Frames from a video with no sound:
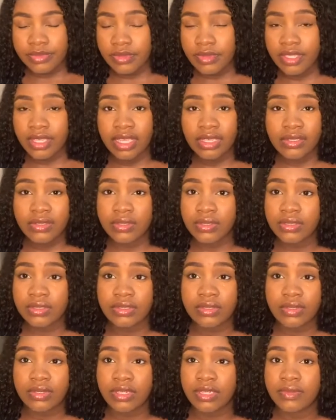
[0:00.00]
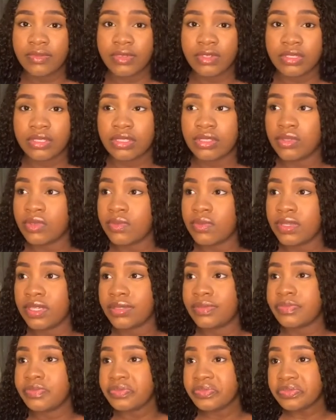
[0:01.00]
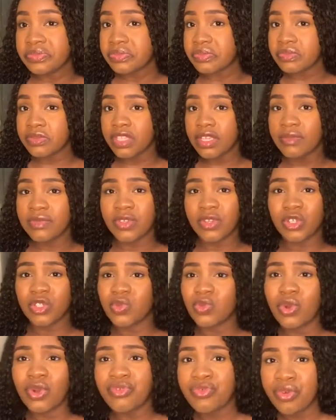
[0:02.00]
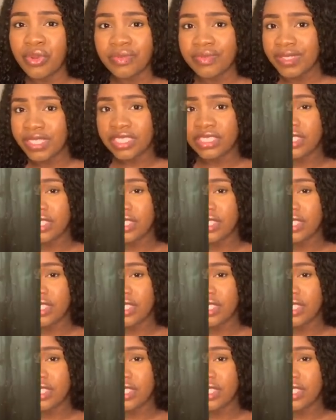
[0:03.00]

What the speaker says: I just called the call and blocked his number. Because what rubbish.